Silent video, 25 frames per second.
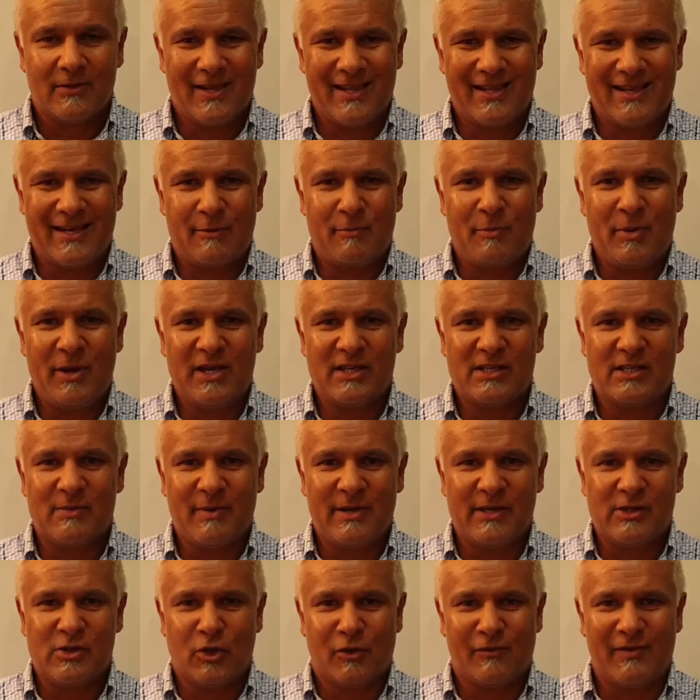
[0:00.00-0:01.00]
Now, that appears to
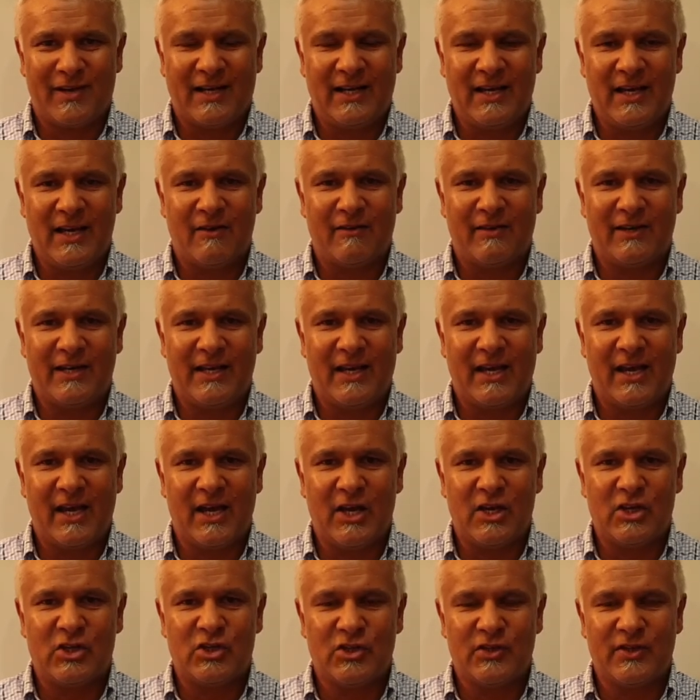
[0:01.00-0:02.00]
be sort of a clear
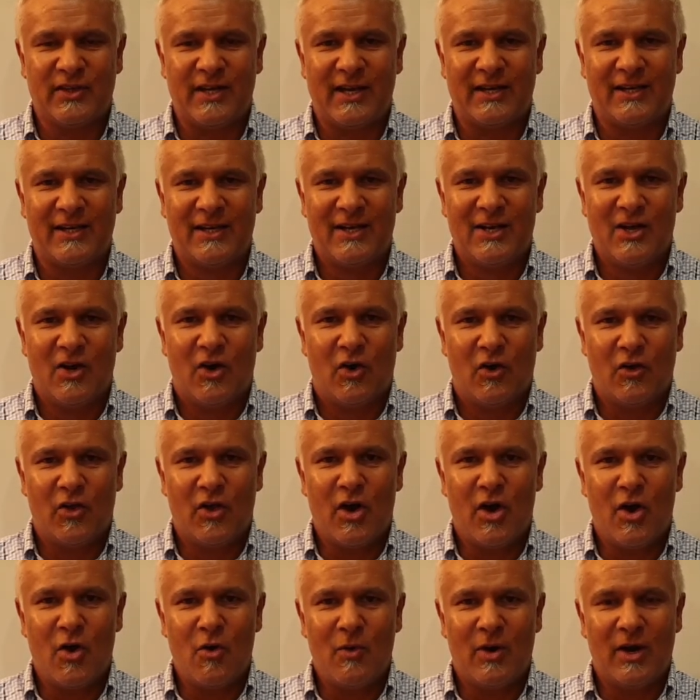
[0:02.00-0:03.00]
indication that
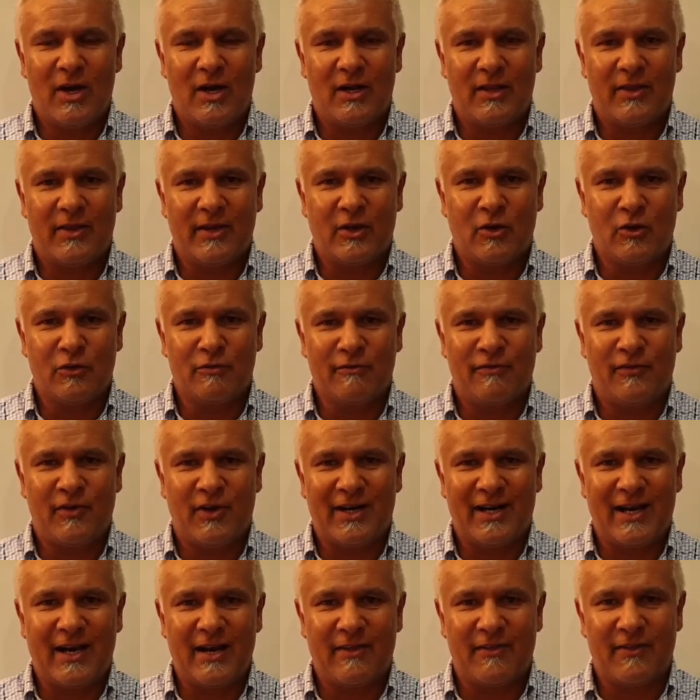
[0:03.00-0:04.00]
although they couldn't
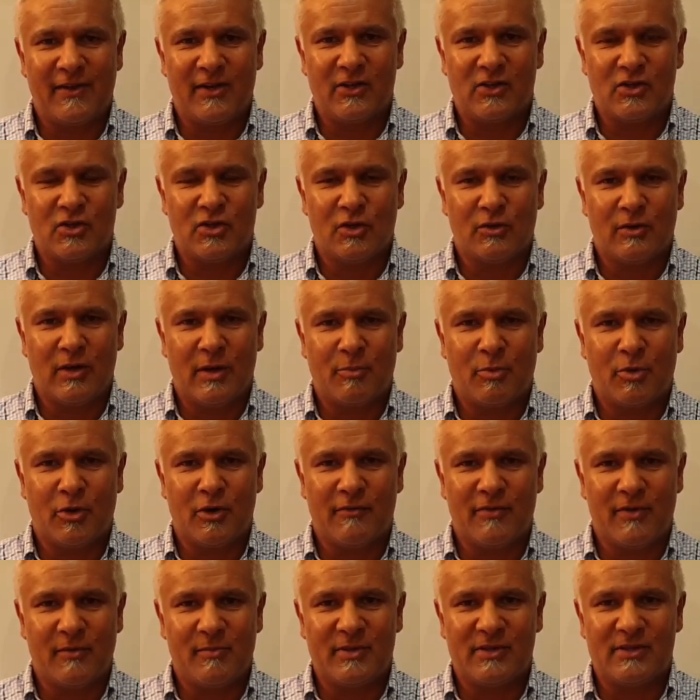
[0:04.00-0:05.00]
find anything to
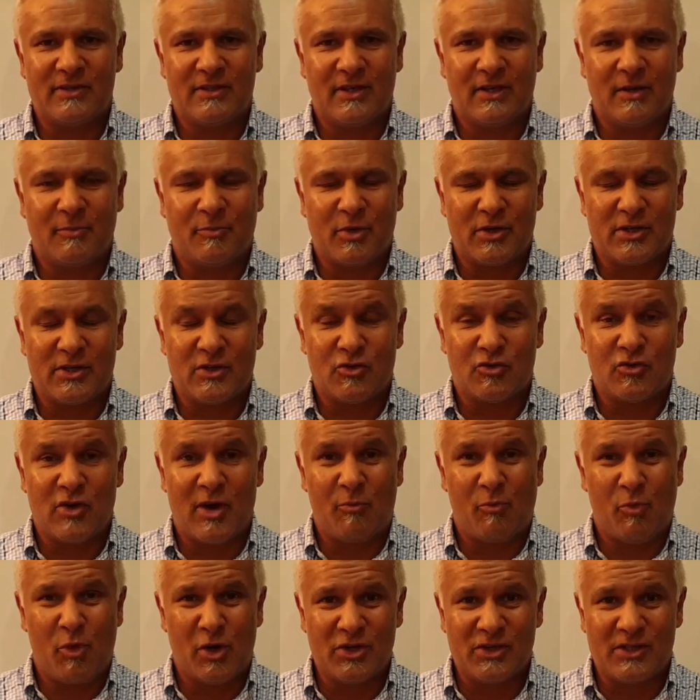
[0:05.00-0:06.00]
prove that President
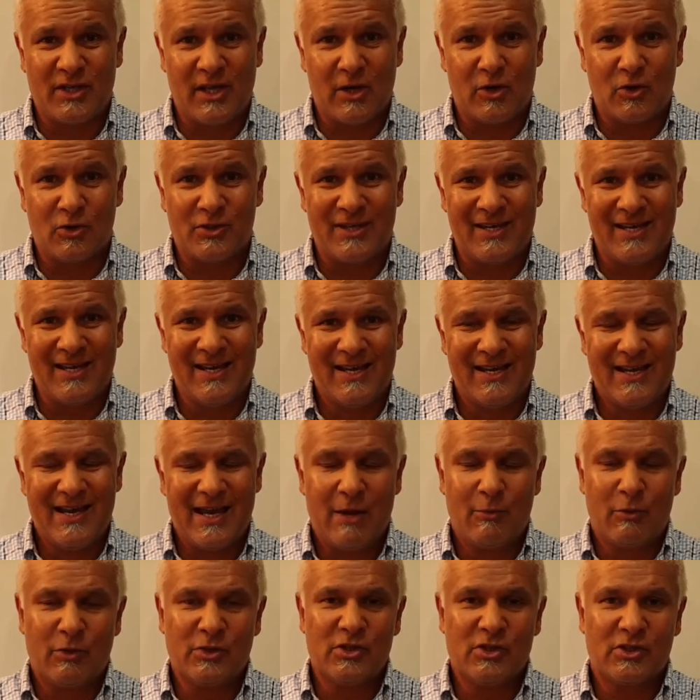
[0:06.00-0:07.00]
Trump was guilty,
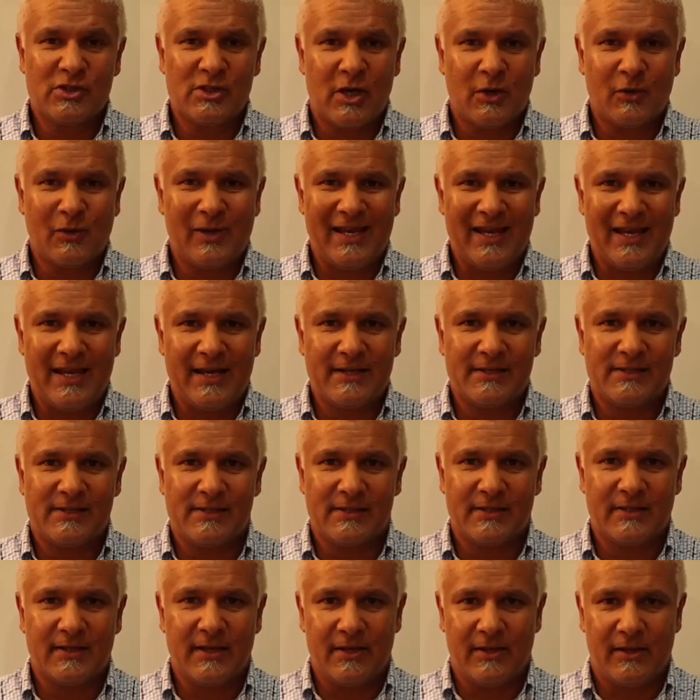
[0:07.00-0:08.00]
he wasn't totally
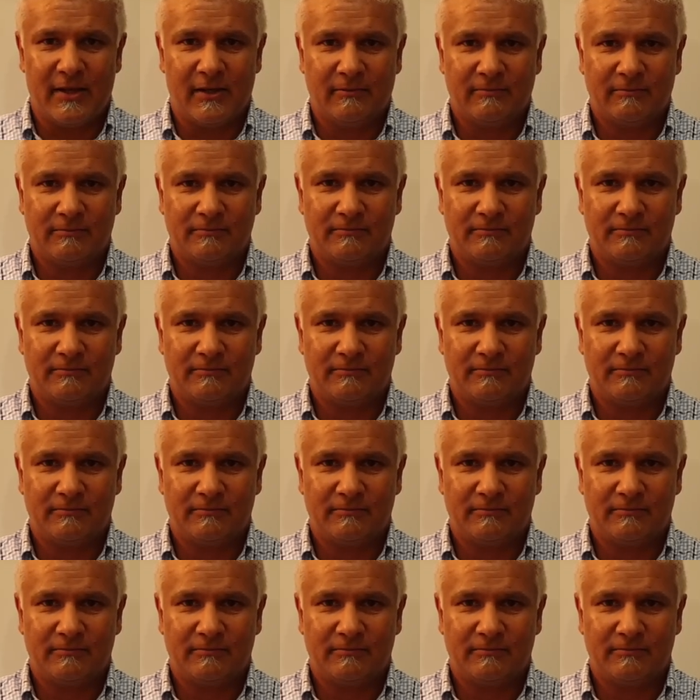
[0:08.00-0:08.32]
innocent either.